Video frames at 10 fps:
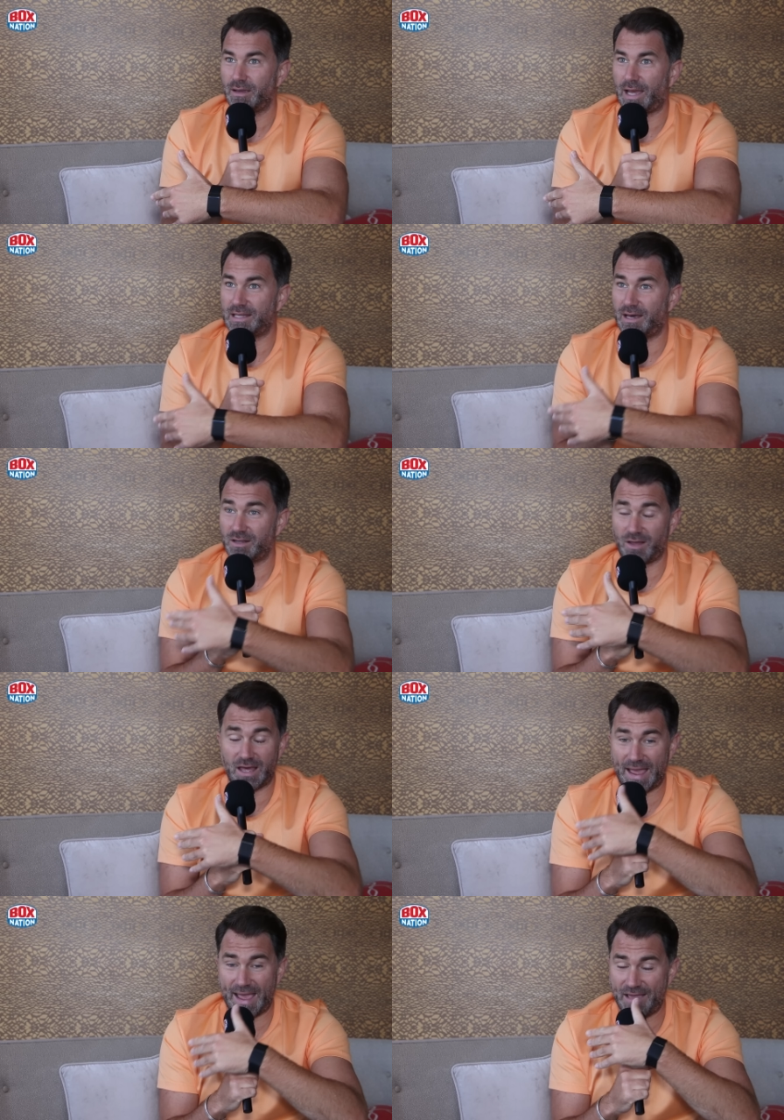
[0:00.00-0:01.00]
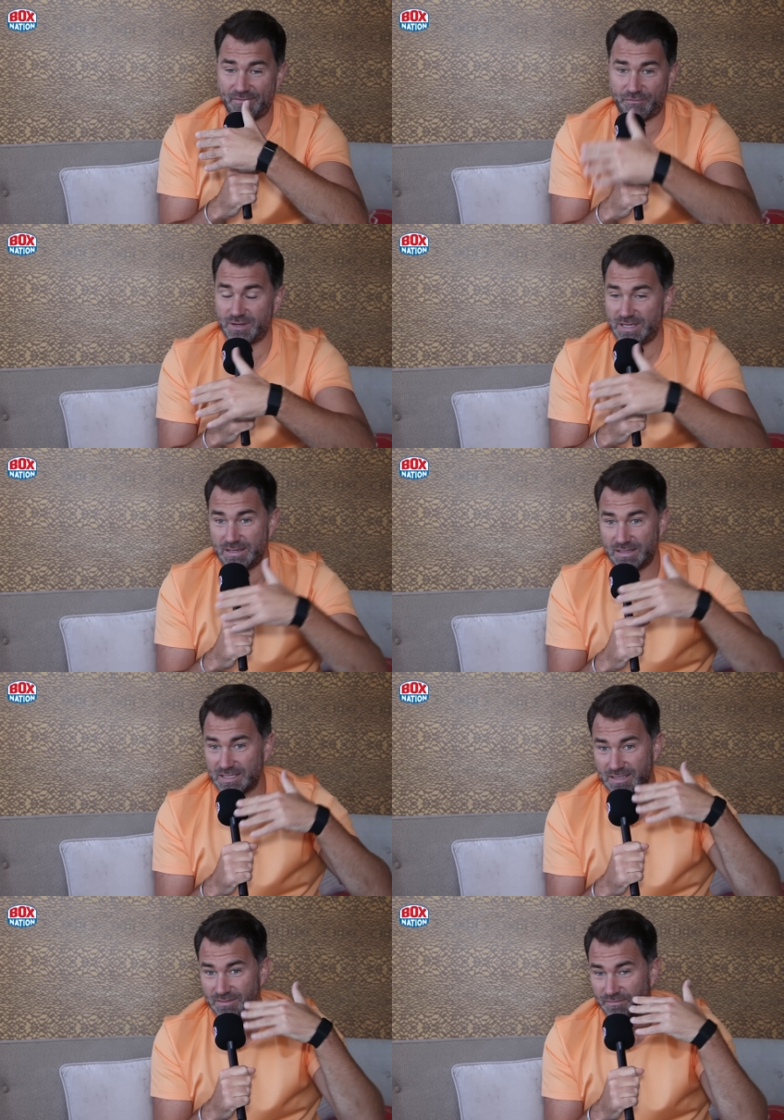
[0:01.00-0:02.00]
and the, like every
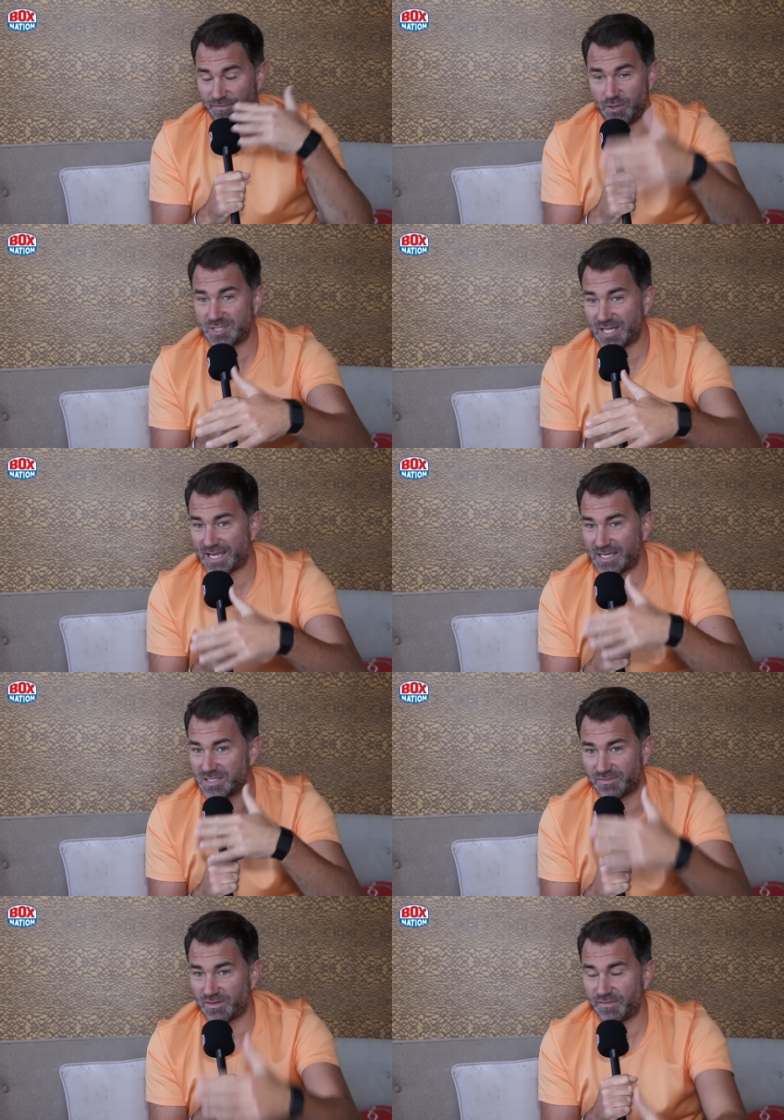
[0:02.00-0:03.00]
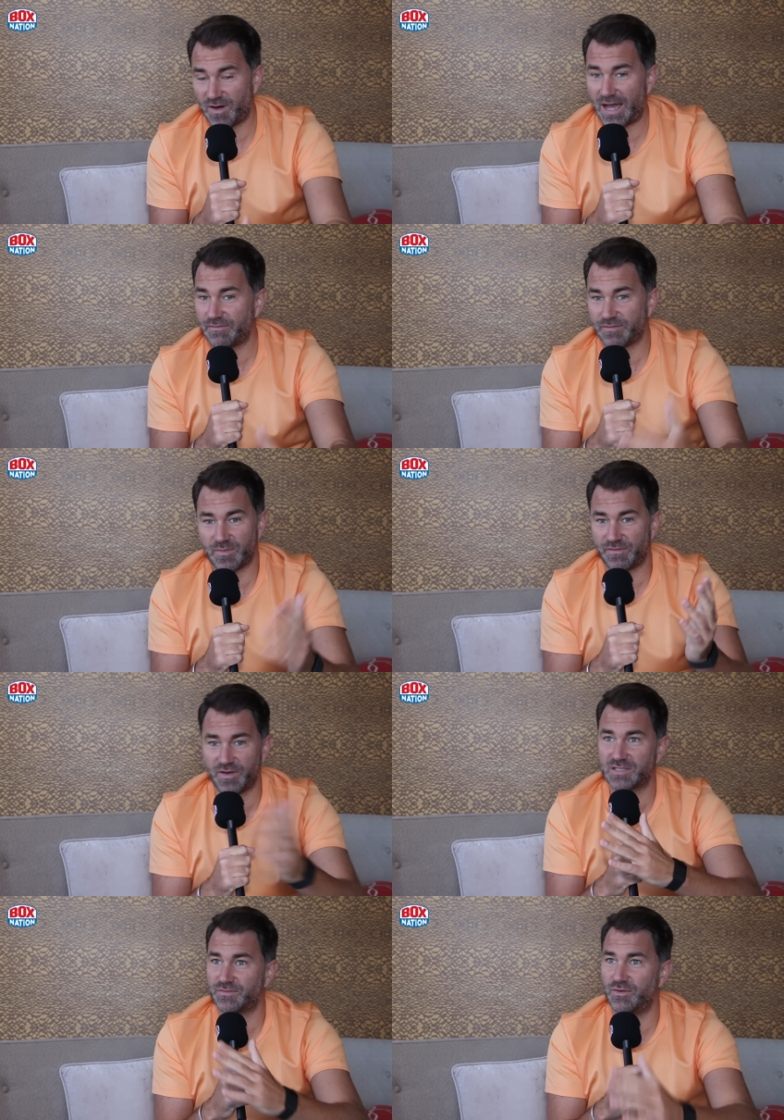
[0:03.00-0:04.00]
few seconds of the fight from the
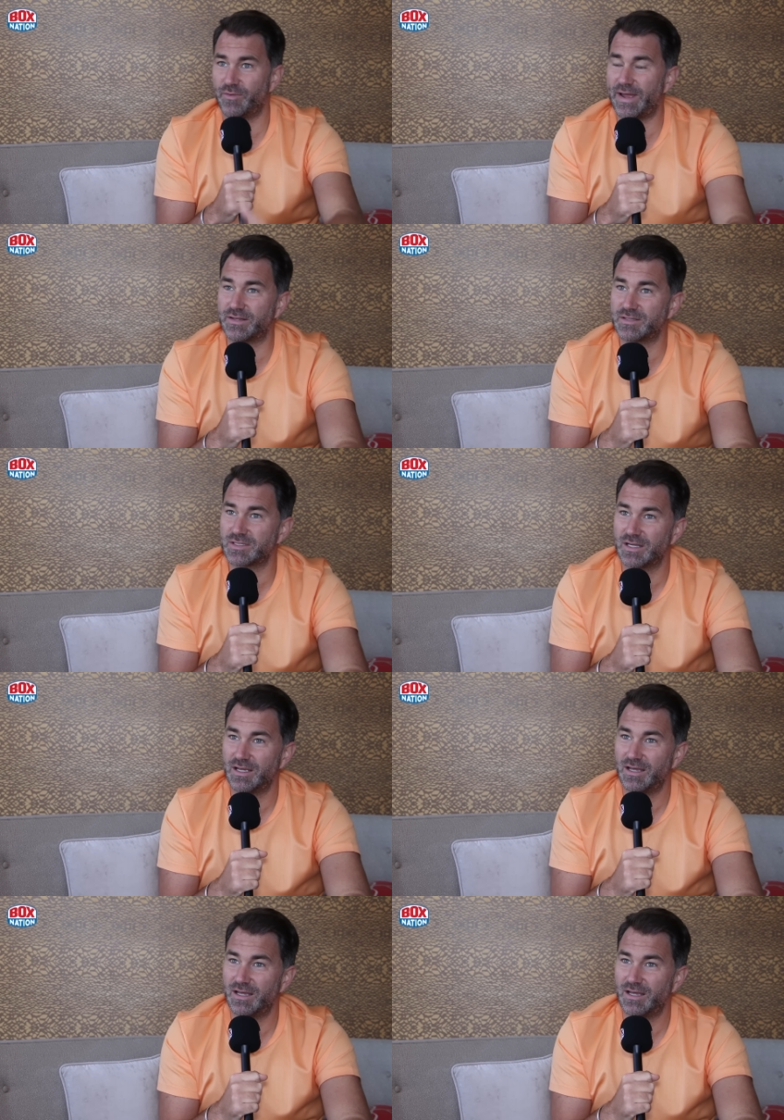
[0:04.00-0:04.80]
first few rounds